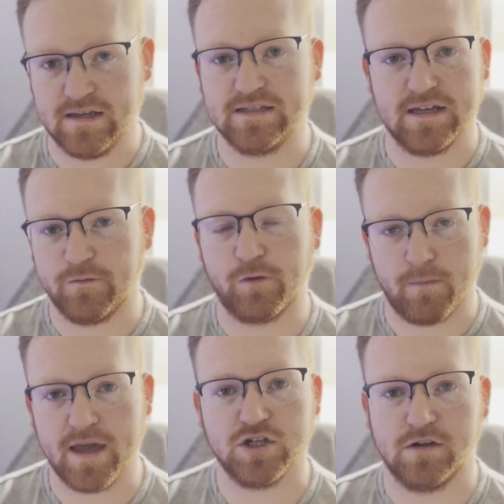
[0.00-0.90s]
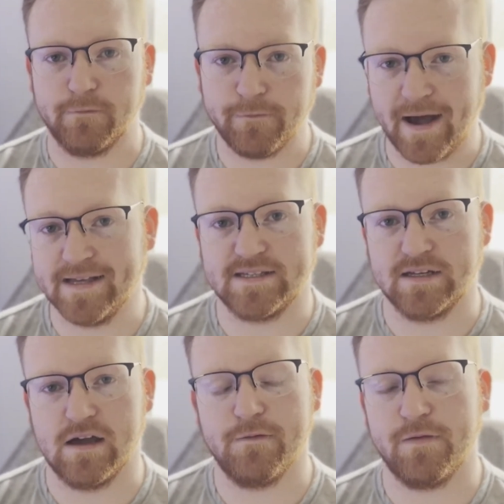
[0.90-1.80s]
this information fast
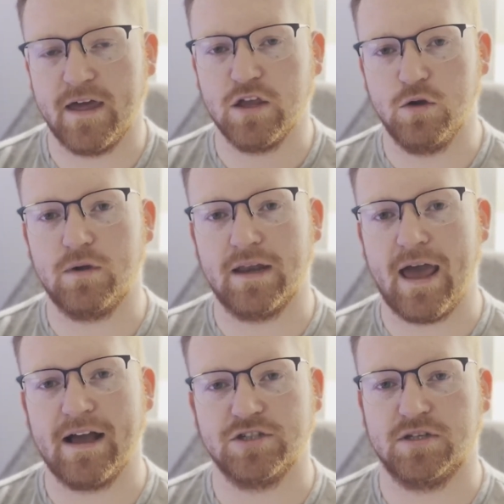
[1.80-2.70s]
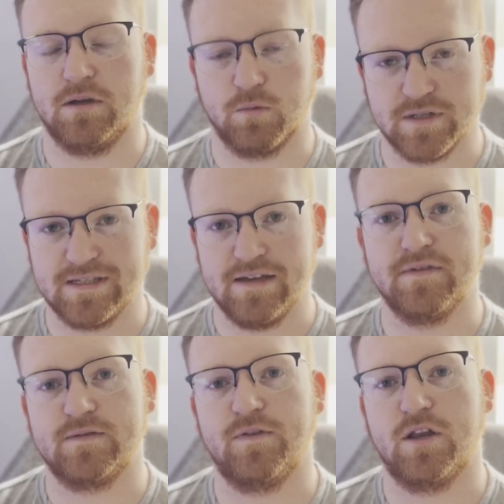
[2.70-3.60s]
enough that you can actually receive
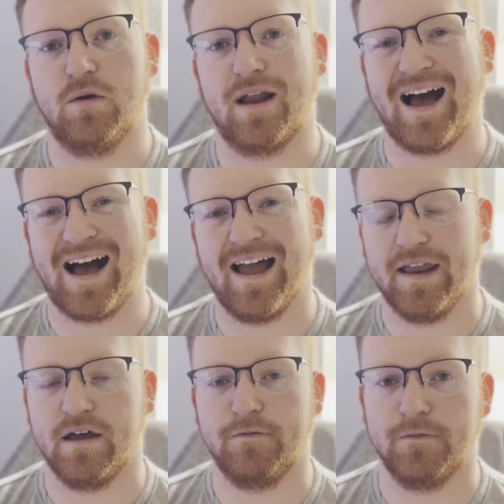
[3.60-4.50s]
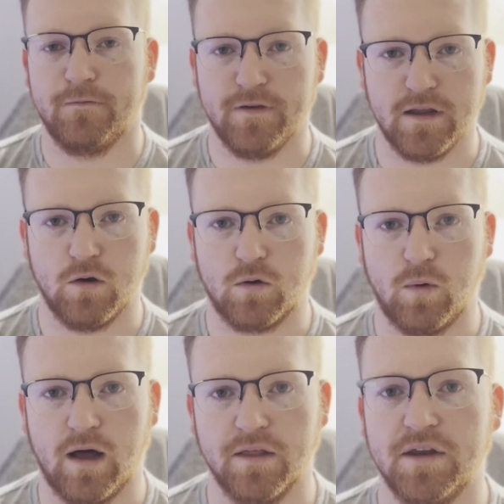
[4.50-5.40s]
this video in a high enough video
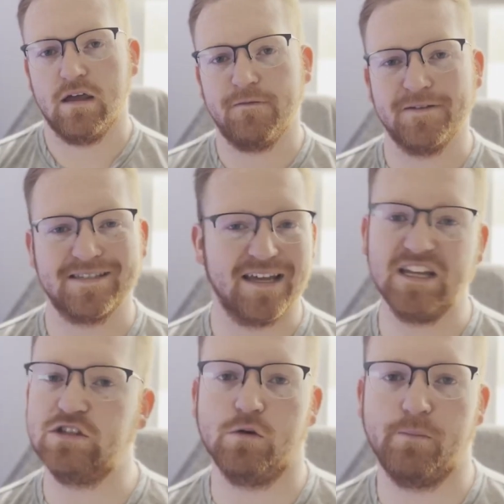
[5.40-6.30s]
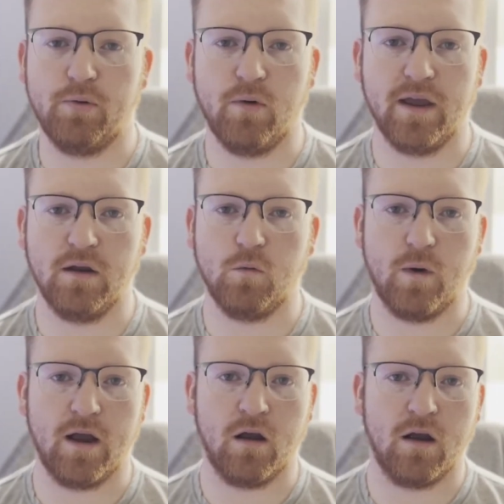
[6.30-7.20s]
quality. If it's getting to a point
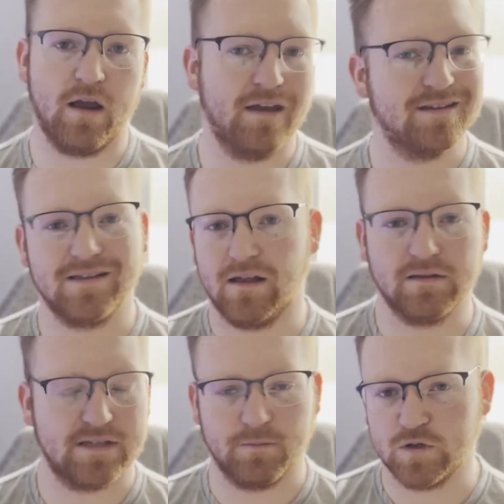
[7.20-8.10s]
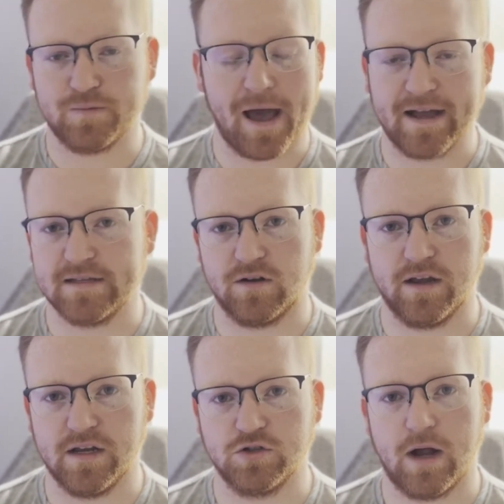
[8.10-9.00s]
where some of those packets are
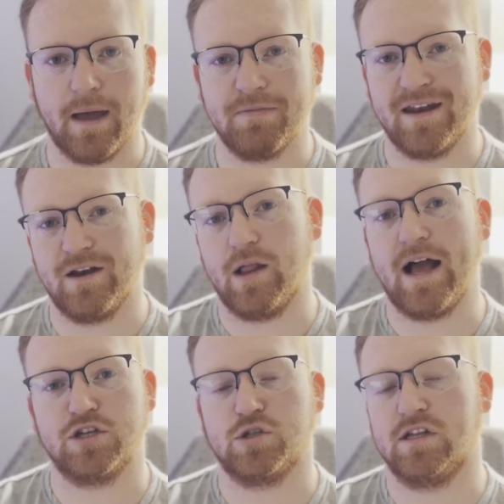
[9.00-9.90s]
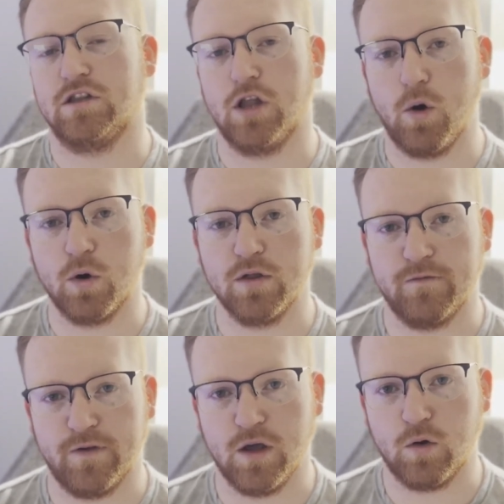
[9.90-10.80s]
getting dropped, then it'll actually lower the
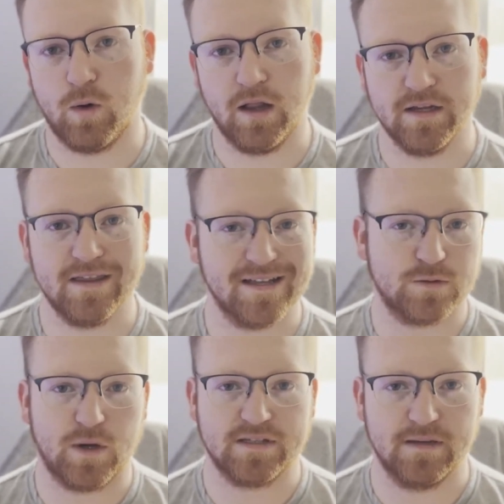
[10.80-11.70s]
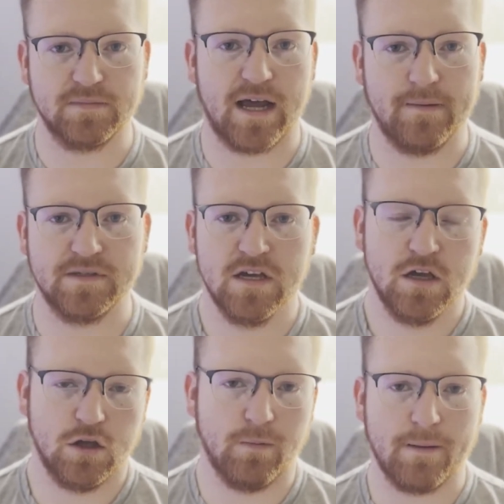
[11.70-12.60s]
video quality. That's why sometimes
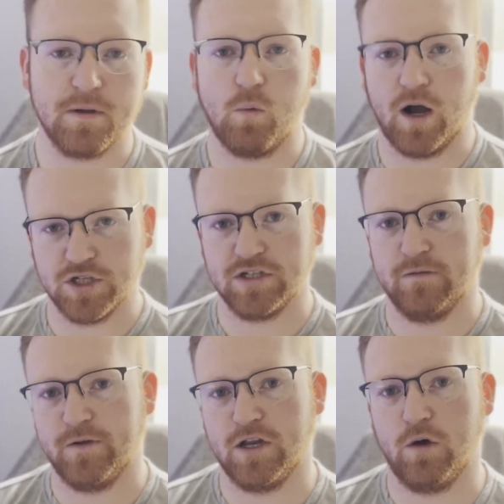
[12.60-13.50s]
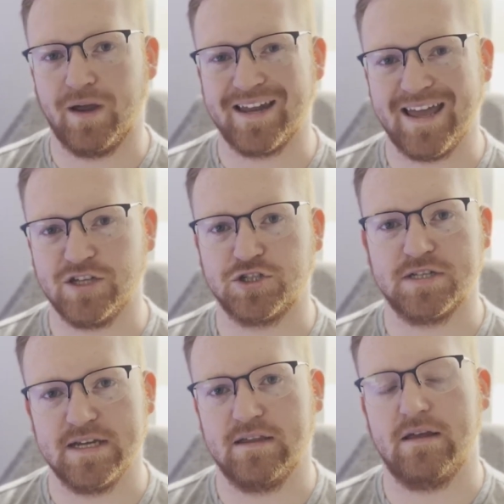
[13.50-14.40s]
you might be watching a video in
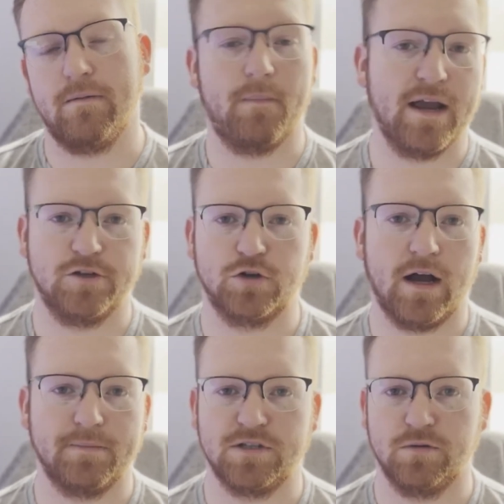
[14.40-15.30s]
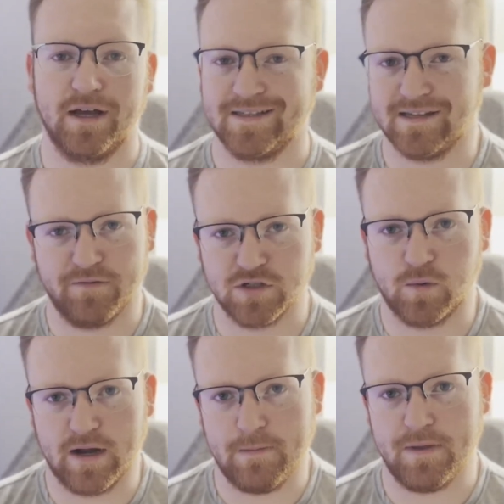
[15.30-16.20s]
HD and then it might drop to like
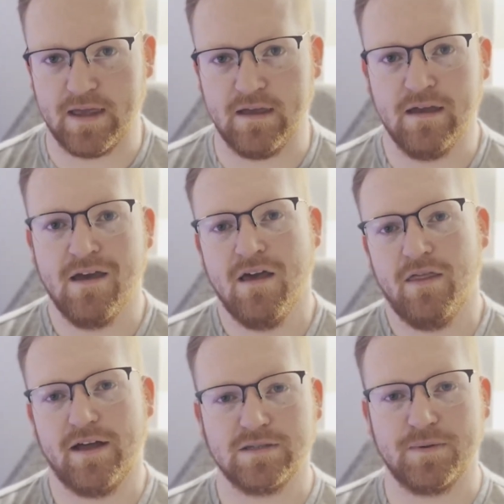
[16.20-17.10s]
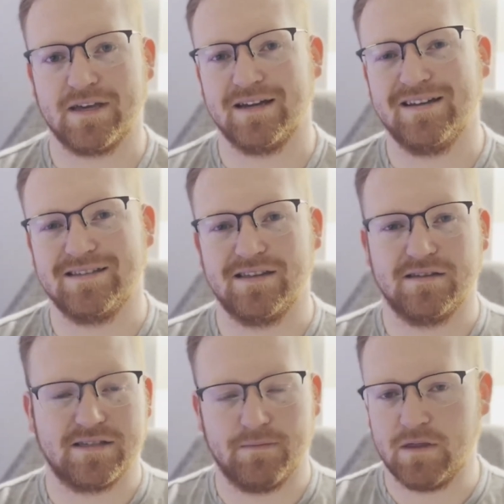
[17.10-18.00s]
720p. That's because
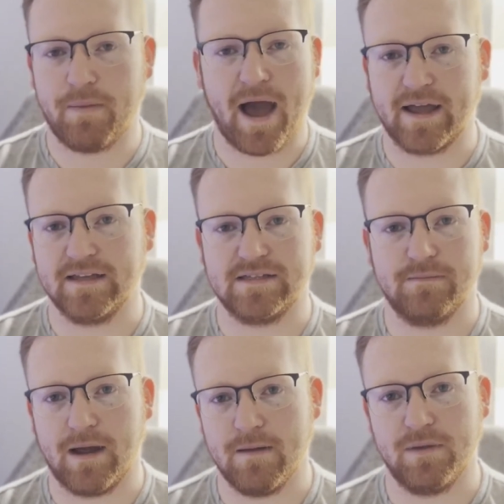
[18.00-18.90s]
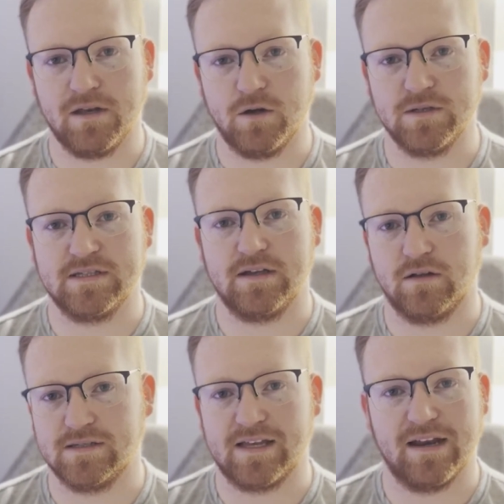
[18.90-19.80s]
some of the packets it might be noticing
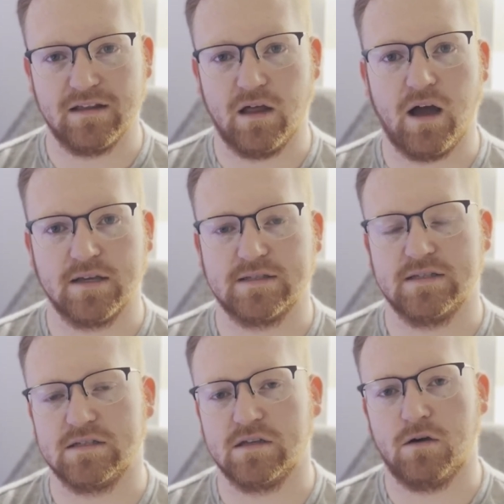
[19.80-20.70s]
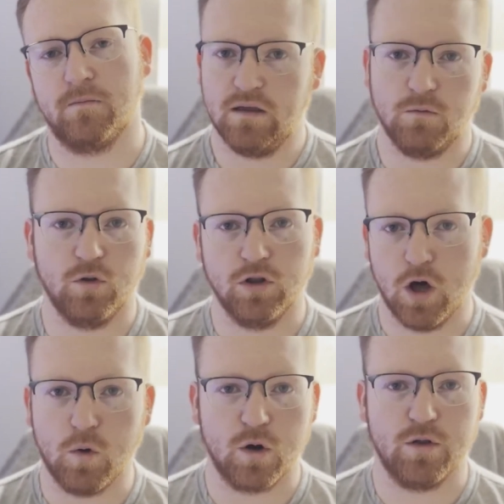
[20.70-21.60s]
is getting lost, and so it will
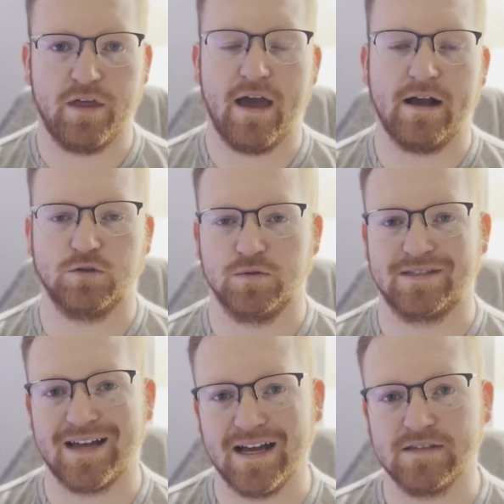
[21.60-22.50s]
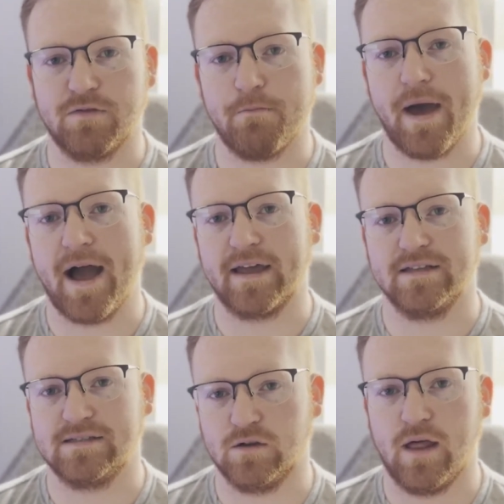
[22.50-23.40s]
lower the actual size of the
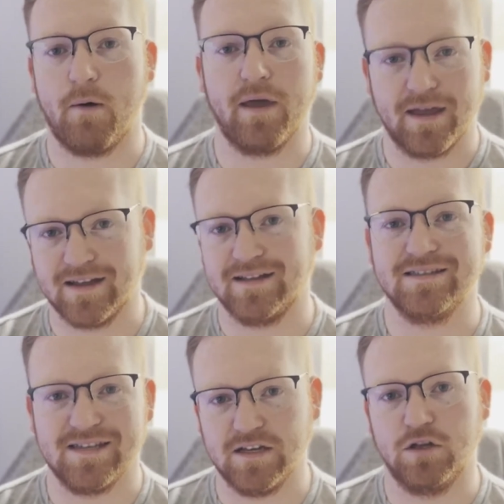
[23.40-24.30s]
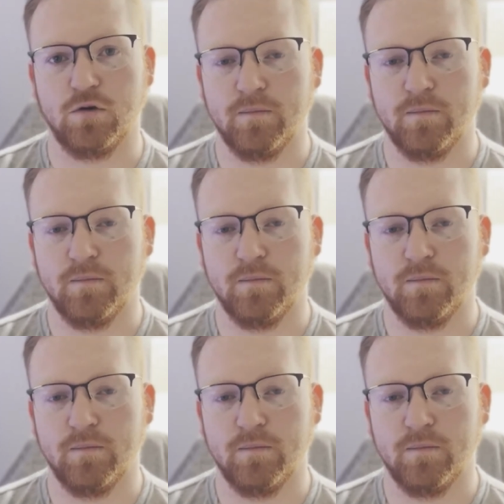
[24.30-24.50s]
packet so that way it can continue